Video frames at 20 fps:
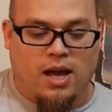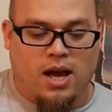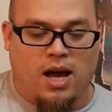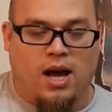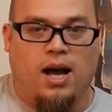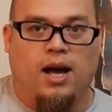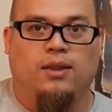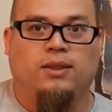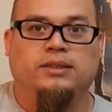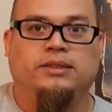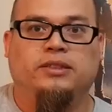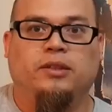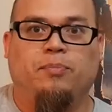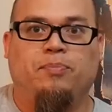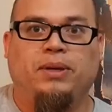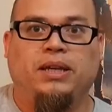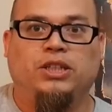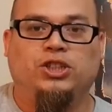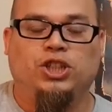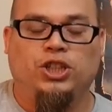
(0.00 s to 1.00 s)
uh, this is a
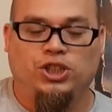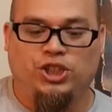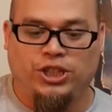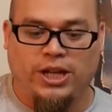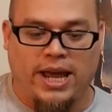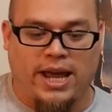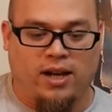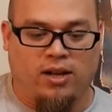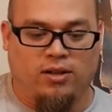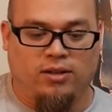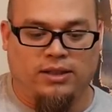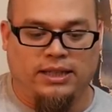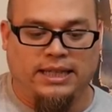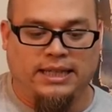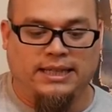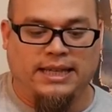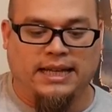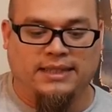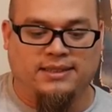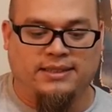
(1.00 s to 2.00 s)
P G channel.
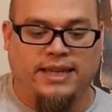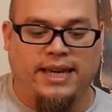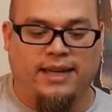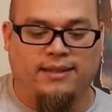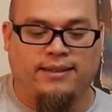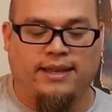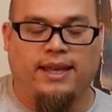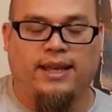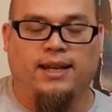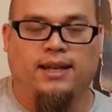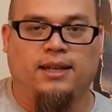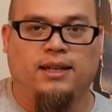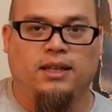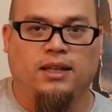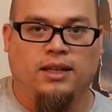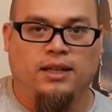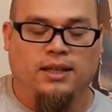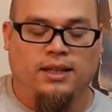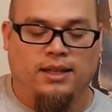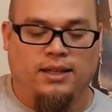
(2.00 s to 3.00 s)
He gets kicked in
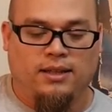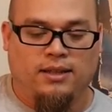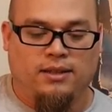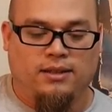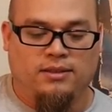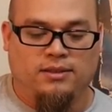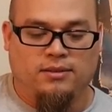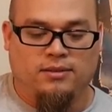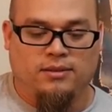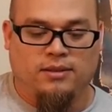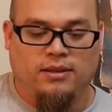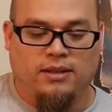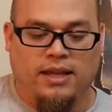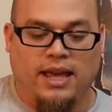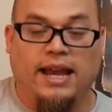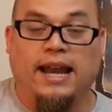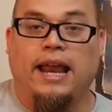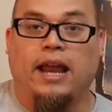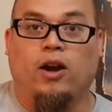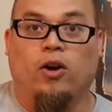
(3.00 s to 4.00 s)

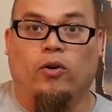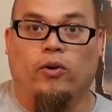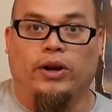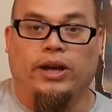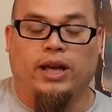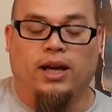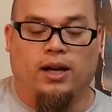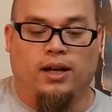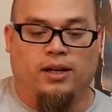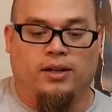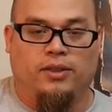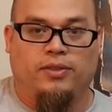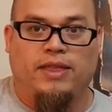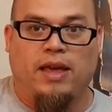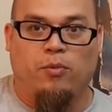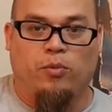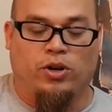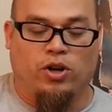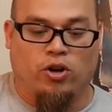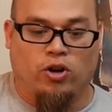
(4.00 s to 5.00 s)
an area
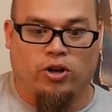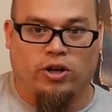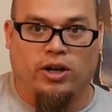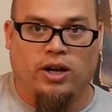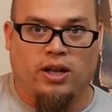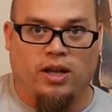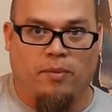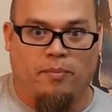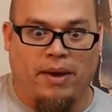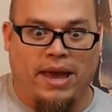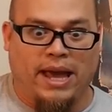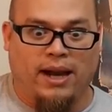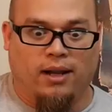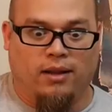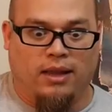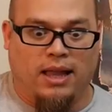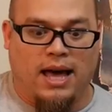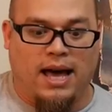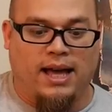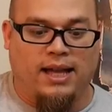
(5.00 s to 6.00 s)
that would hurt a man
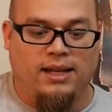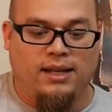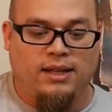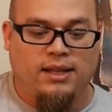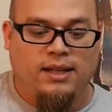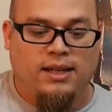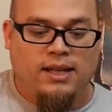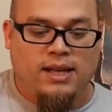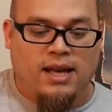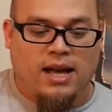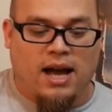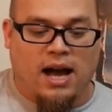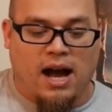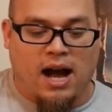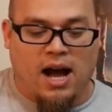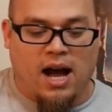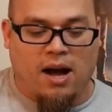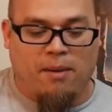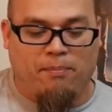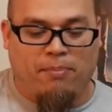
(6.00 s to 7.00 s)
a lot.
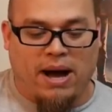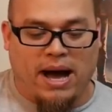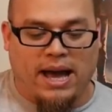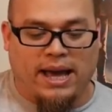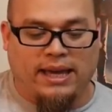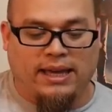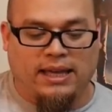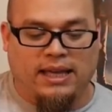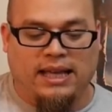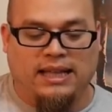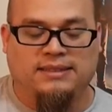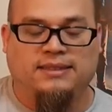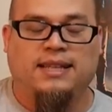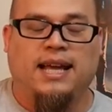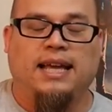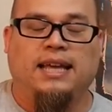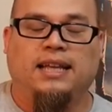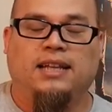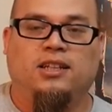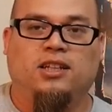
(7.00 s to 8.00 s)
Uh, by, it's
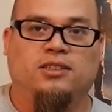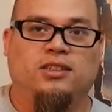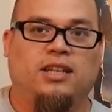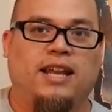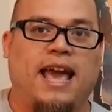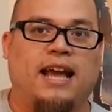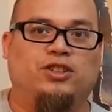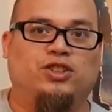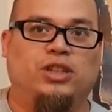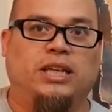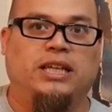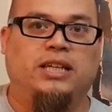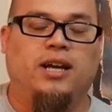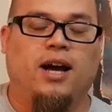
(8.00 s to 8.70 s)
not, it doesn't actually